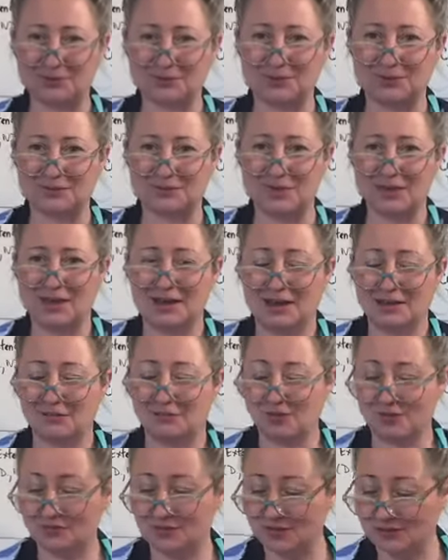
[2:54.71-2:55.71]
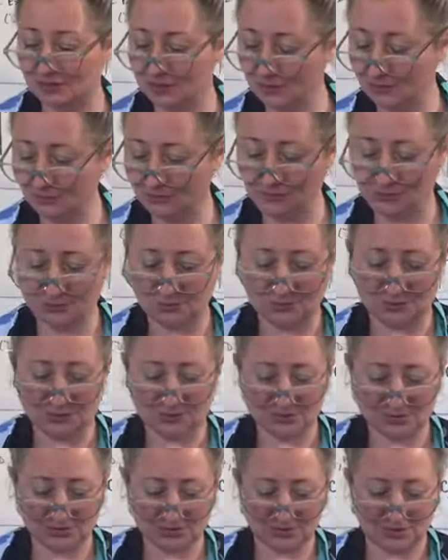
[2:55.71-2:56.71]
We have 52
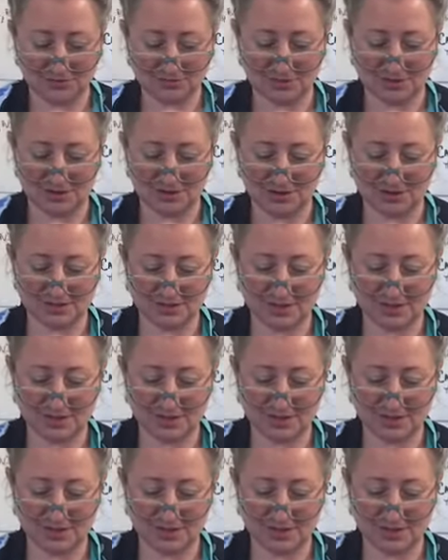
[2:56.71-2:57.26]
viewers already.